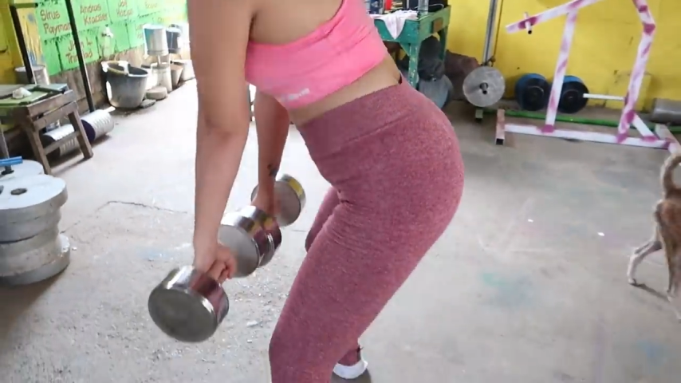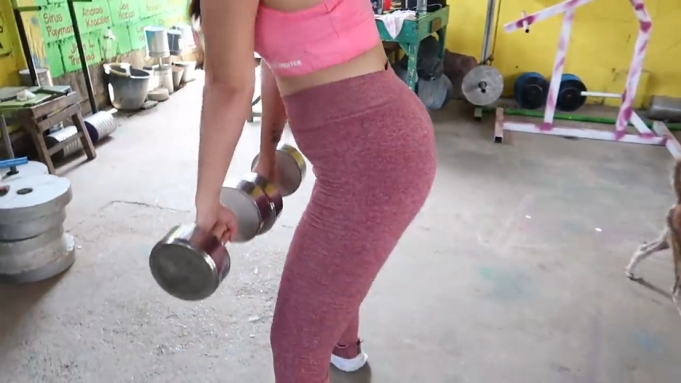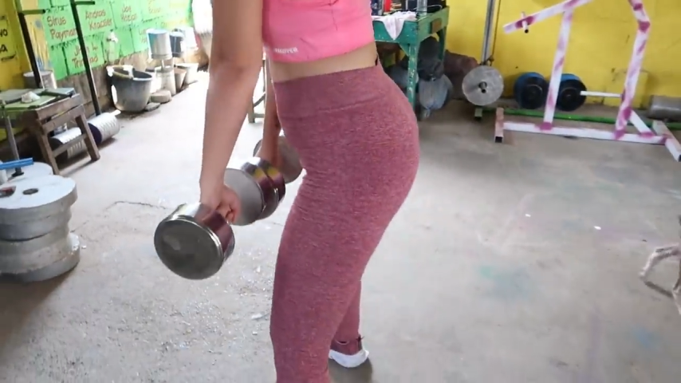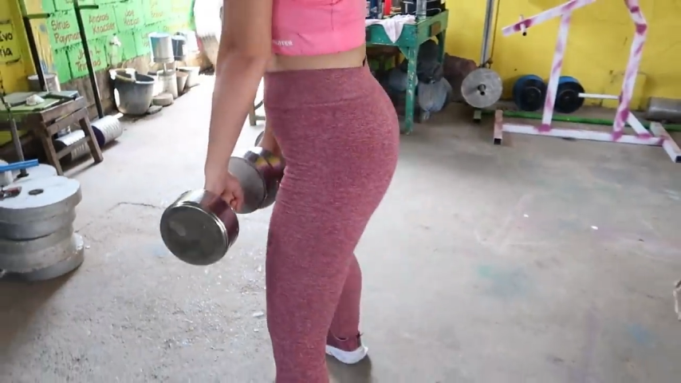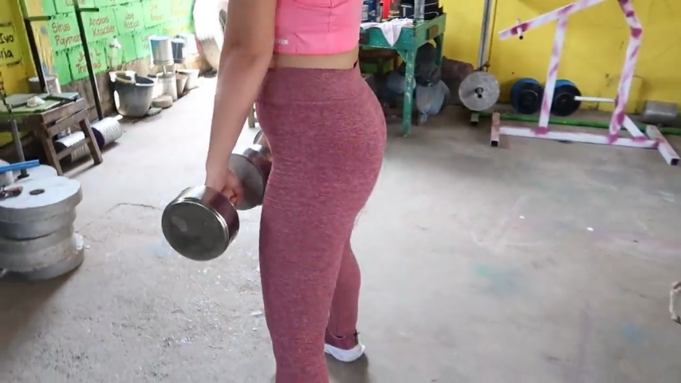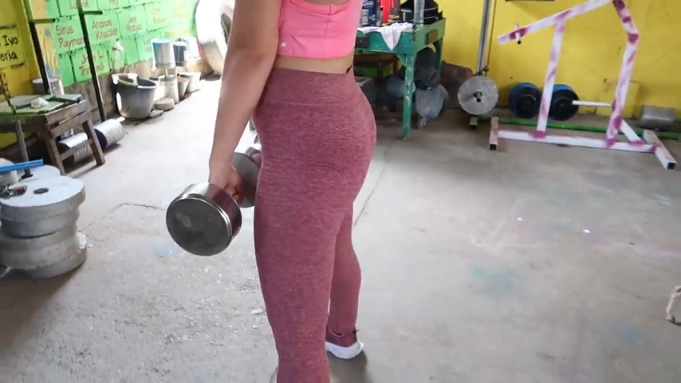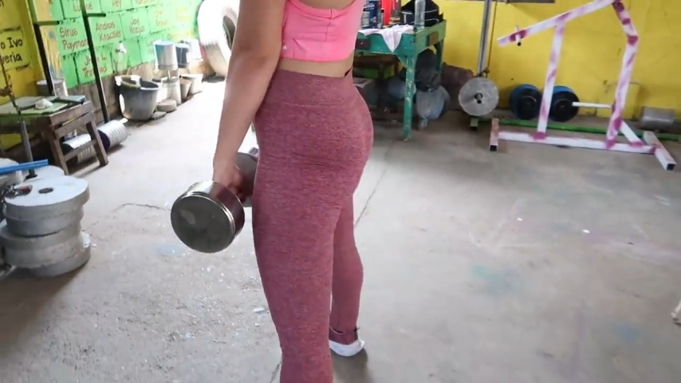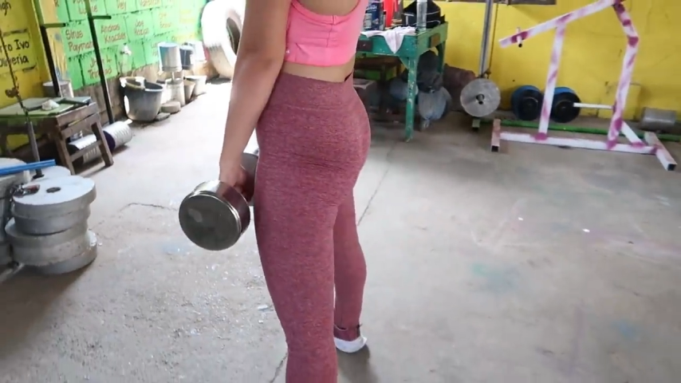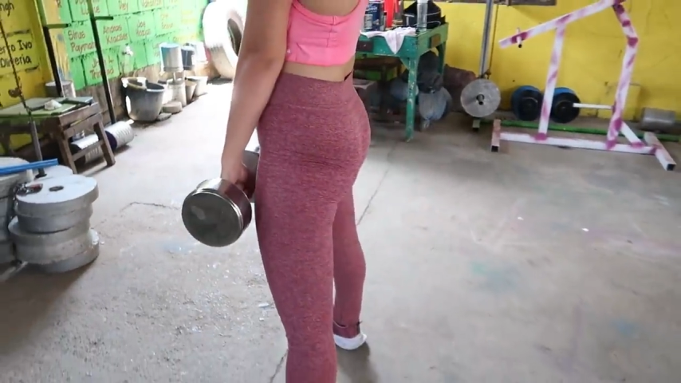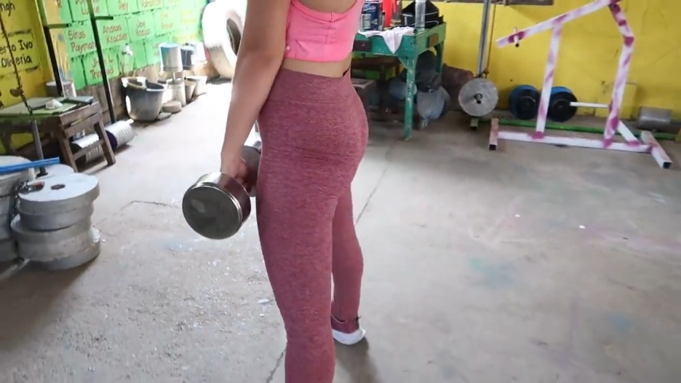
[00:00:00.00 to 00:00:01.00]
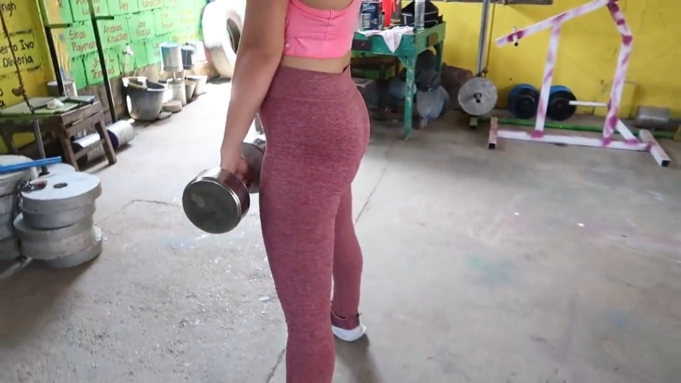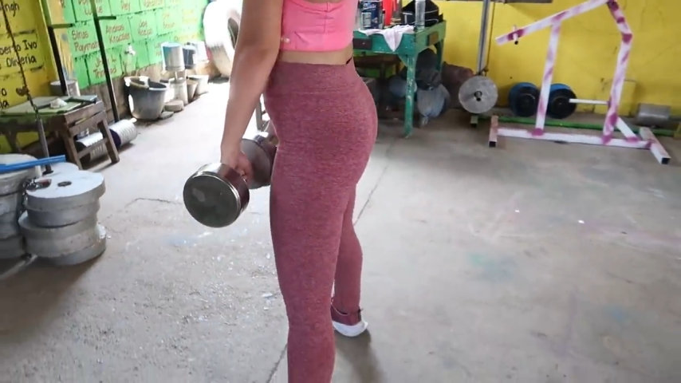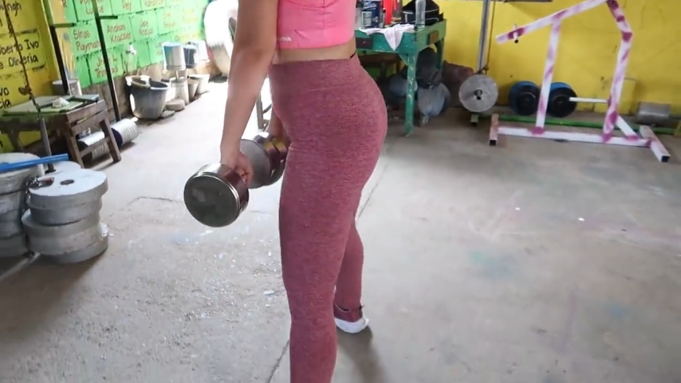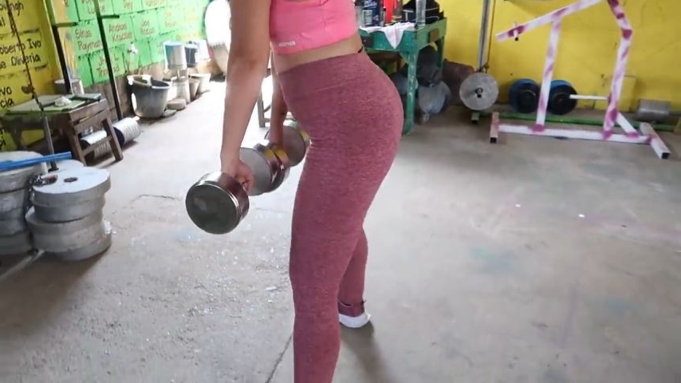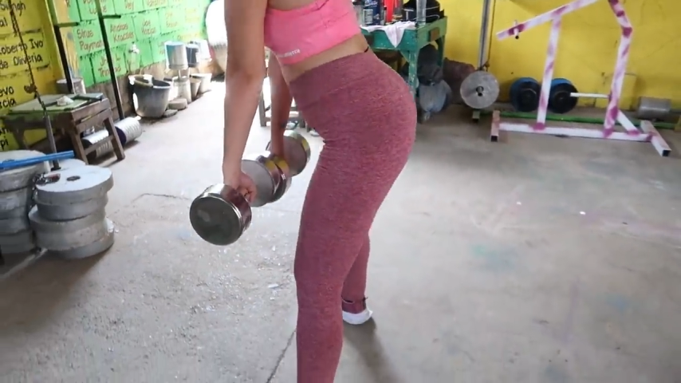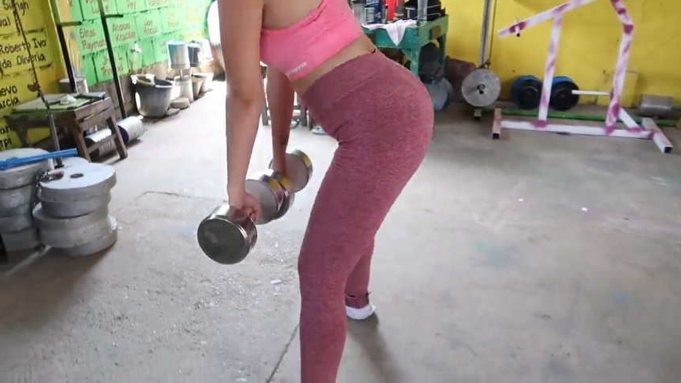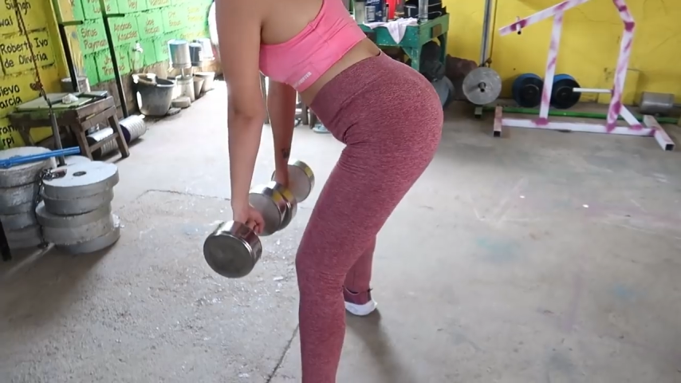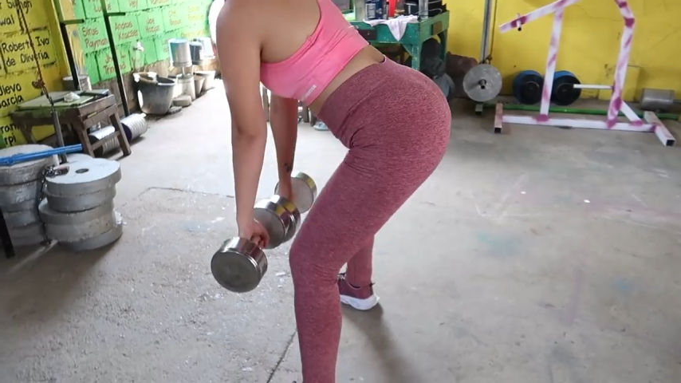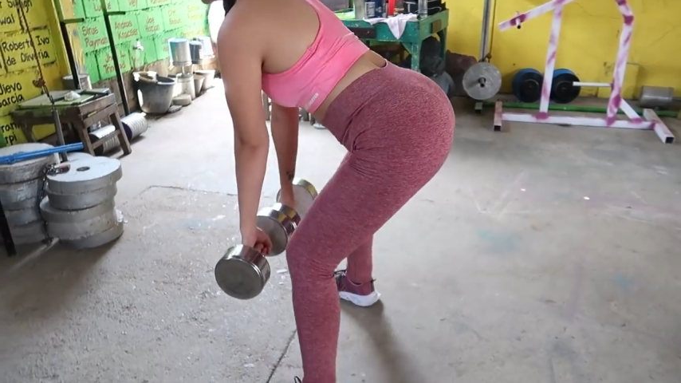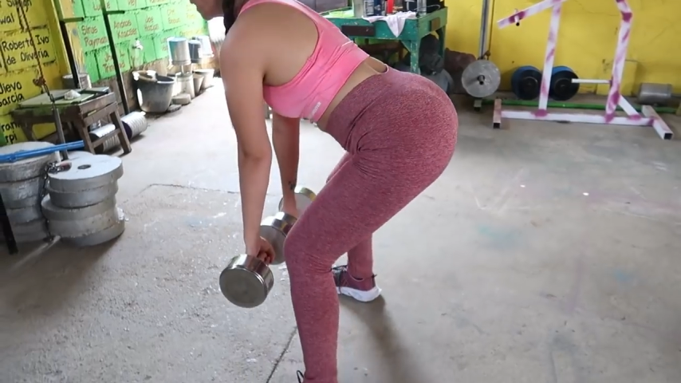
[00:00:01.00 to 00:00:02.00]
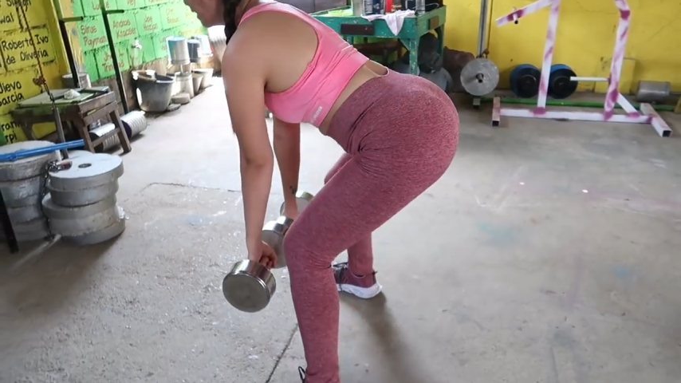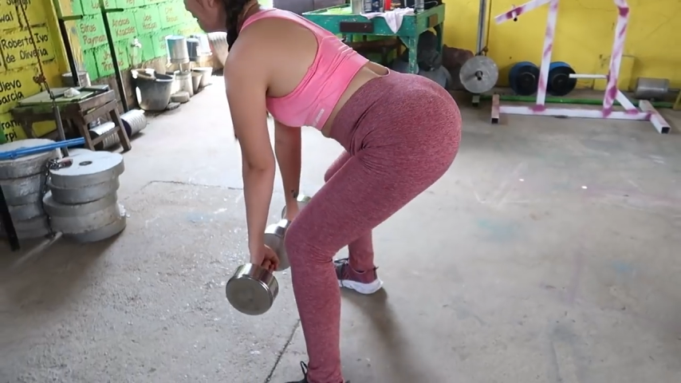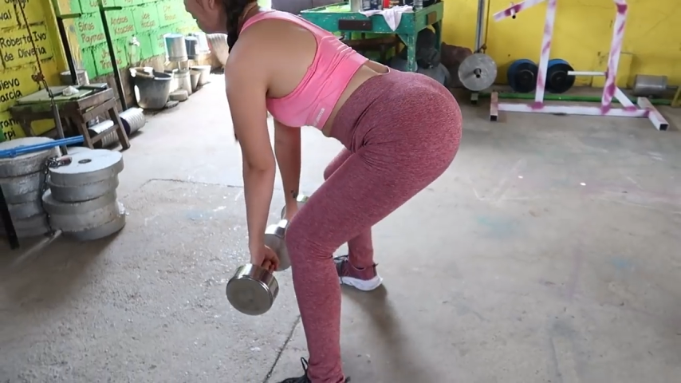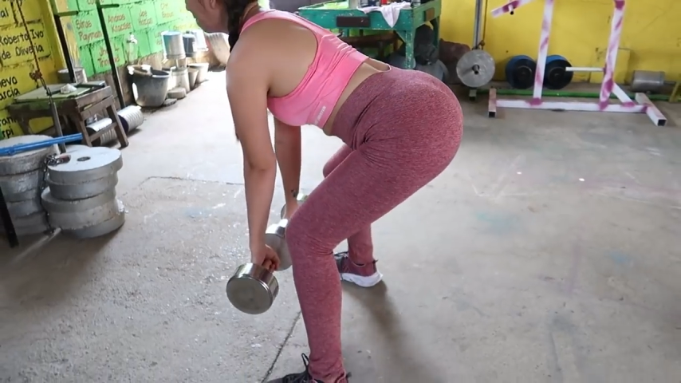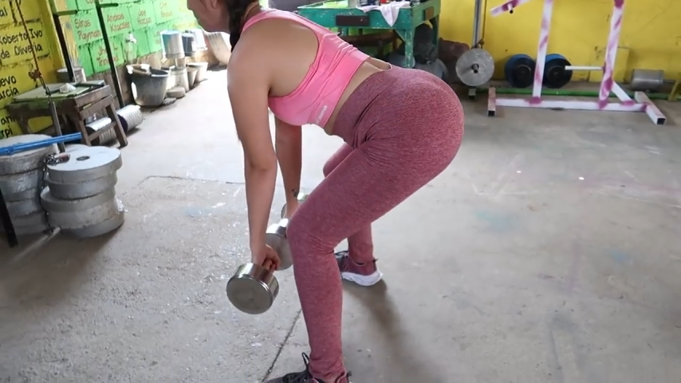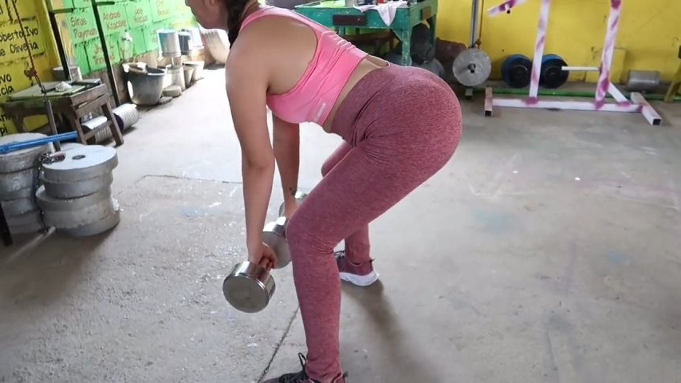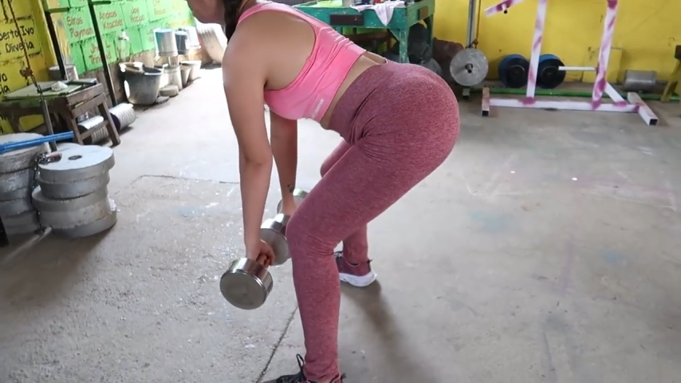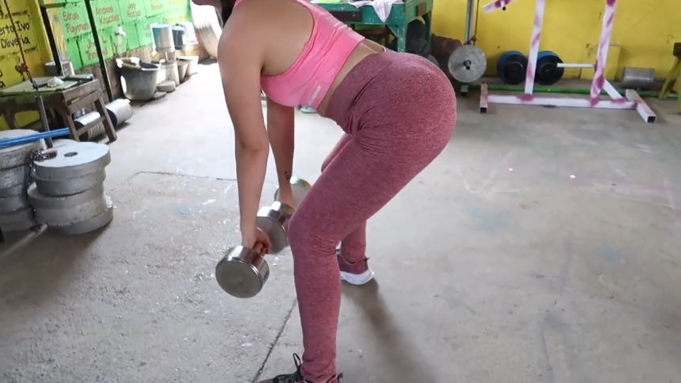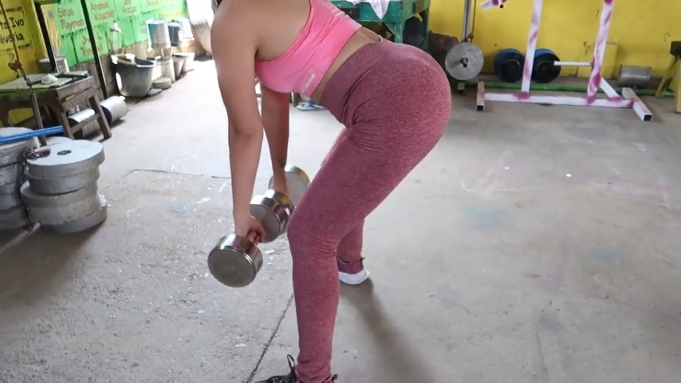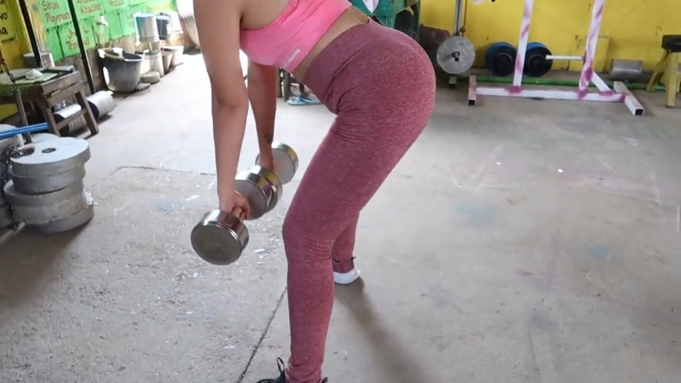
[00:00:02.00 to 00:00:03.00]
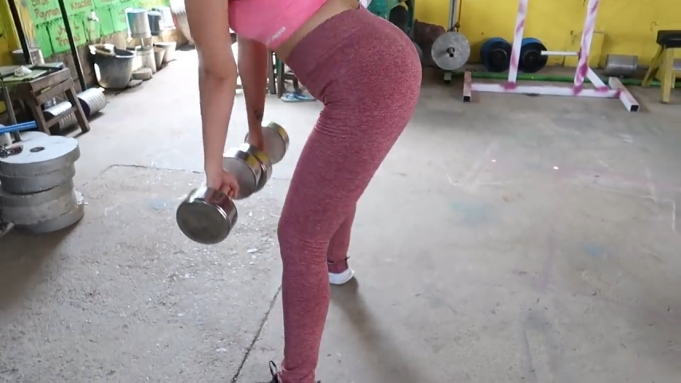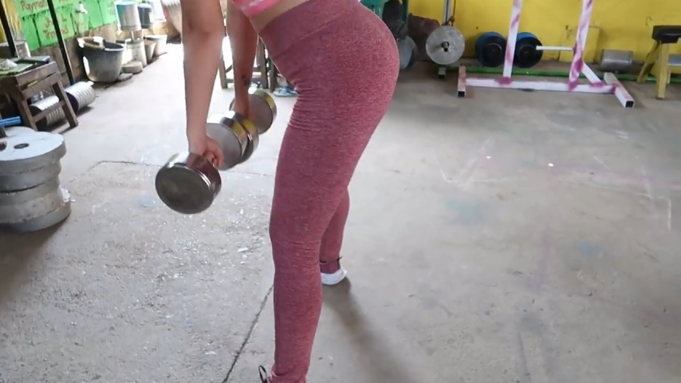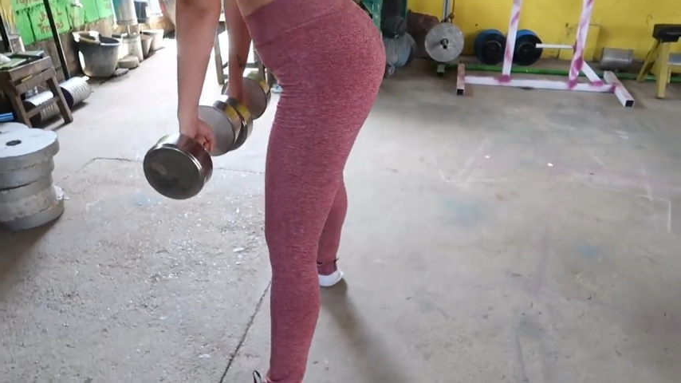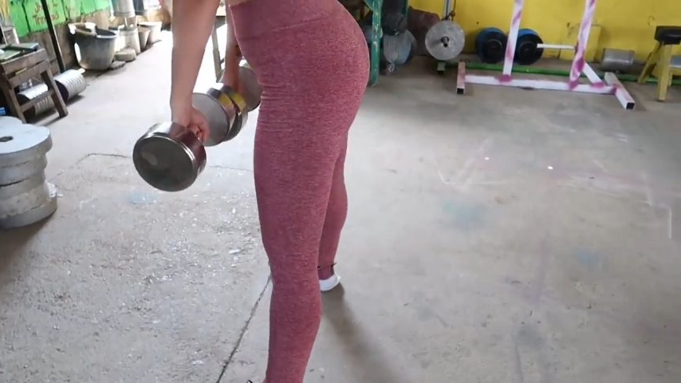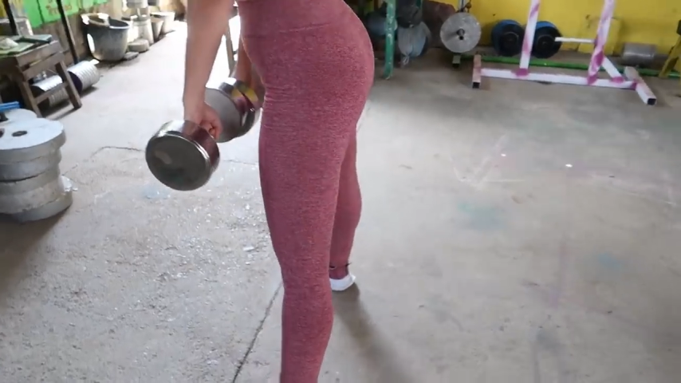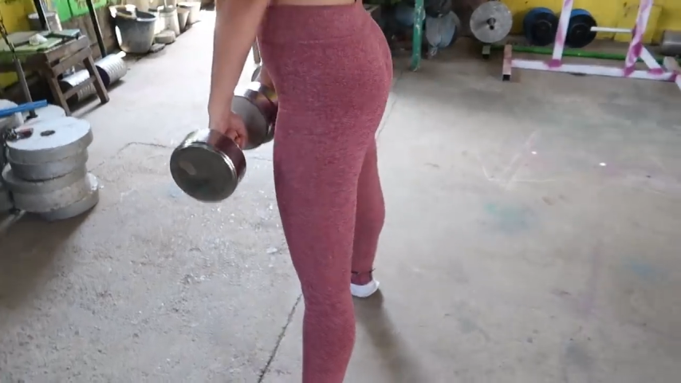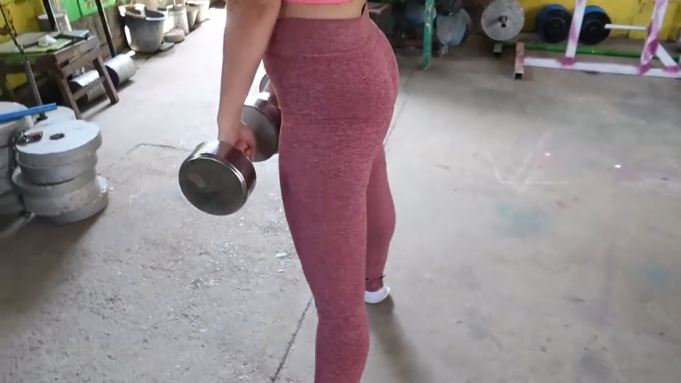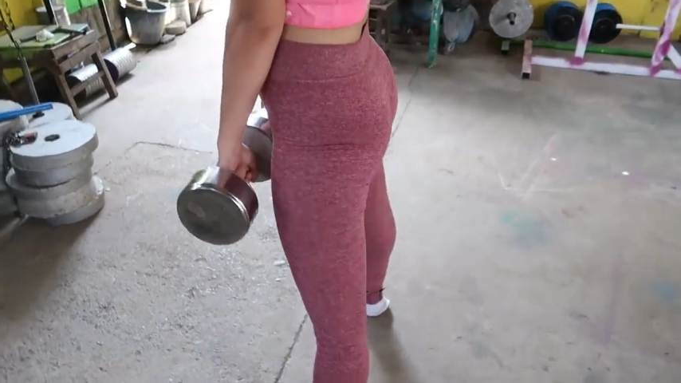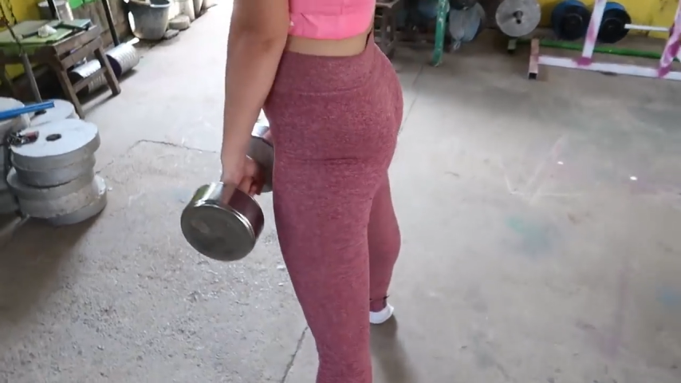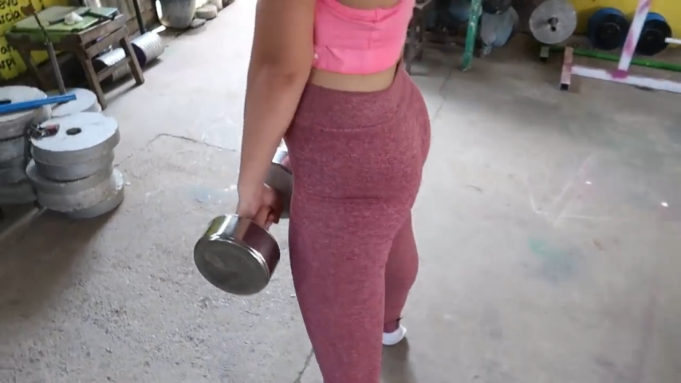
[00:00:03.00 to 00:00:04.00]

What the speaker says: No face is visible, so there are no lips to read.